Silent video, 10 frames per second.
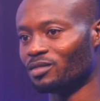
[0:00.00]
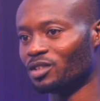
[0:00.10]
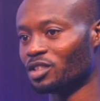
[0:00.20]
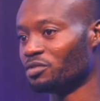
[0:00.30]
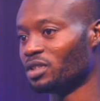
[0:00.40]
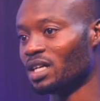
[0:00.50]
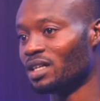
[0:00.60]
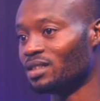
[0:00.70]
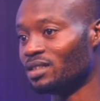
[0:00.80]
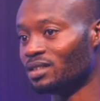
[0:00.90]
not
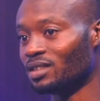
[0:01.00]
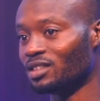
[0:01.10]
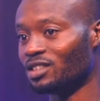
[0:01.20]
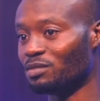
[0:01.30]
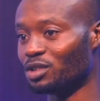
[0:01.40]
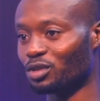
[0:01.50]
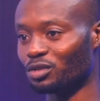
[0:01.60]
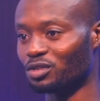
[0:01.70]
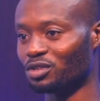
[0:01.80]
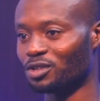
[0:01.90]
regarding the age limit on
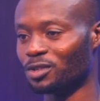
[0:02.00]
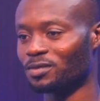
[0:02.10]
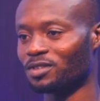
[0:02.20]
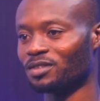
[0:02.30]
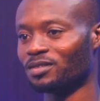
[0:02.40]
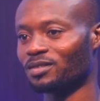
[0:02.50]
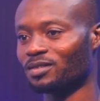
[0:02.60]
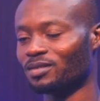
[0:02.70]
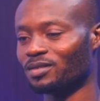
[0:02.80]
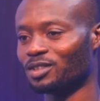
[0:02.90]
those jobs.
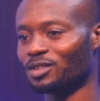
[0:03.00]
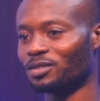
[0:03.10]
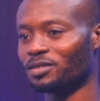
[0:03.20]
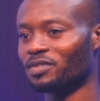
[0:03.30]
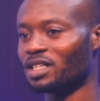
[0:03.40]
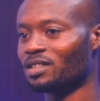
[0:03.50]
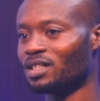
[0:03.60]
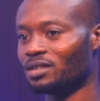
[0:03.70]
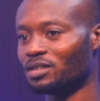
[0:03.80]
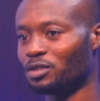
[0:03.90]
So if I
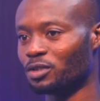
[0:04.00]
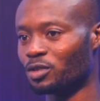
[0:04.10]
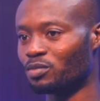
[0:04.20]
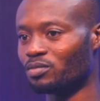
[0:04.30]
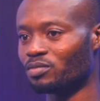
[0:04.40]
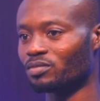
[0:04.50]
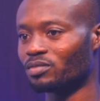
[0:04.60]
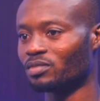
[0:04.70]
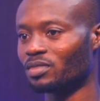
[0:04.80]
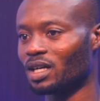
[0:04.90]
get the job
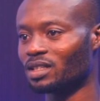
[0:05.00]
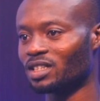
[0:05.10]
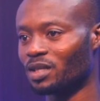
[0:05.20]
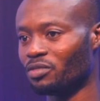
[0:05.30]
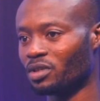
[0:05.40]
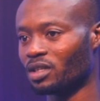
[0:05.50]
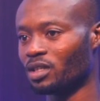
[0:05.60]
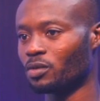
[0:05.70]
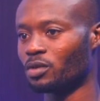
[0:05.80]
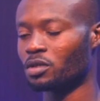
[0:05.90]
aside
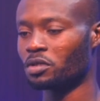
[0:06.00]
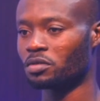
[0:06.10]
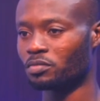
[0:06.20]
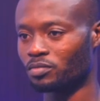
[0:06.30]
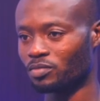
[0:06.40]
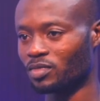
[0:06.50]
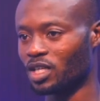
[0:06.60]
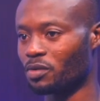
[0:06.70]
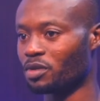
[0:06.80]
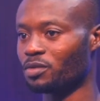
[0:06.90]
bricklaying work,
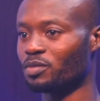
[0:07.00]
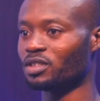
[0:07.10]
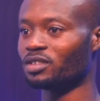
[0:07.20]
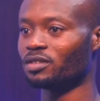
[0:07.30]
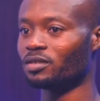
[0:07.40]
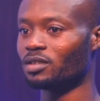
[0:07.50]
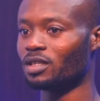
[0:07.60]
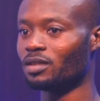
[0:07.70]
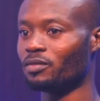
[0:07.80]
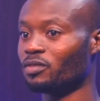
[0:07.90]
I will. But
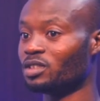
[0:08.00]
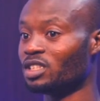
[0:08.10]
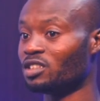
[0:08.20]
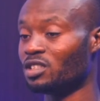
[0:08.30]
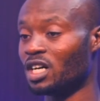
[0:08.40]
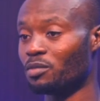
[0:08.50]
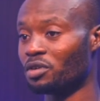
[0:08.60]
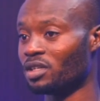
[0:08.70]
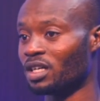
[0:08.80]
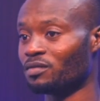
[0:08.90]
since that
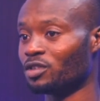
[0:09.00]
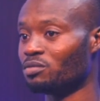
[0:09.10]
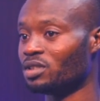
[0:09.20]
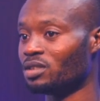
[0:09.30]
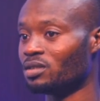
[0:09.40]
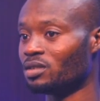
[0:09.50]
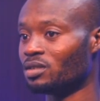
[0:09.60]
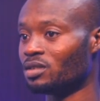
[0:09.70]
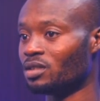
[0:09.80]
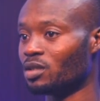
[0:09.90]
Monday, I've not been
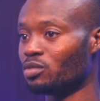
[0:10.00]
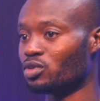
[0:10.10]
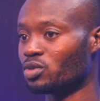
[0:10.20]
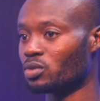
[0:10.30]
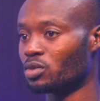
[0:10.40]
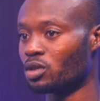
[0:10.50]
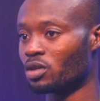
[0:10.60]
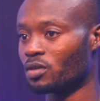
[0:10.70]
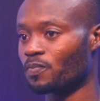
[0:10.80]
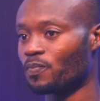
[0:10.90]
able to work.